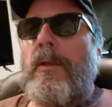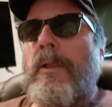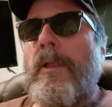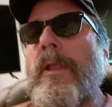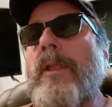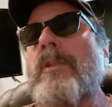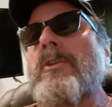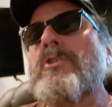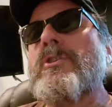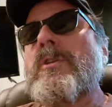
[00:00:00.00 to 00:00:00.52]

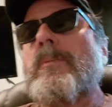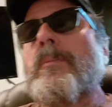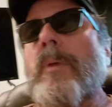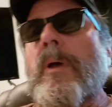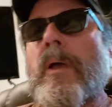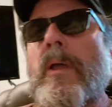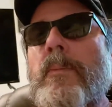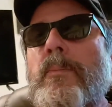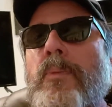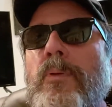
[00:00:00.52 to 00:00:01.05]
engine
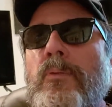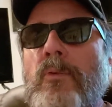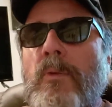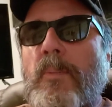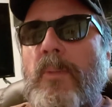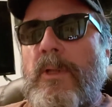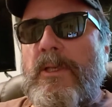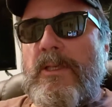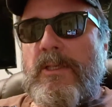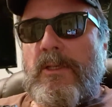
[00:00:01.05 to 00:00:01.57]
by
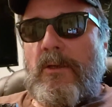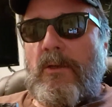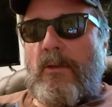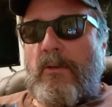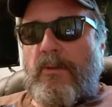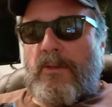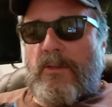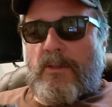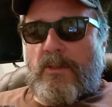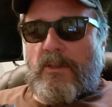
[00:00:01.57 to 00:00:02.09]
replacing all
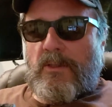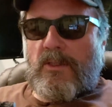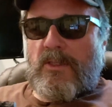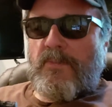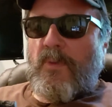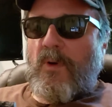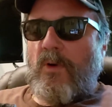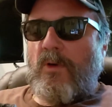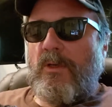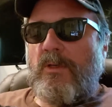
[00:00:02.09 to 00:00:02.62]
the
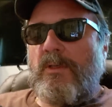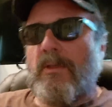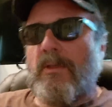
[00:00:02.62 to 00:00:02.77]
sparks,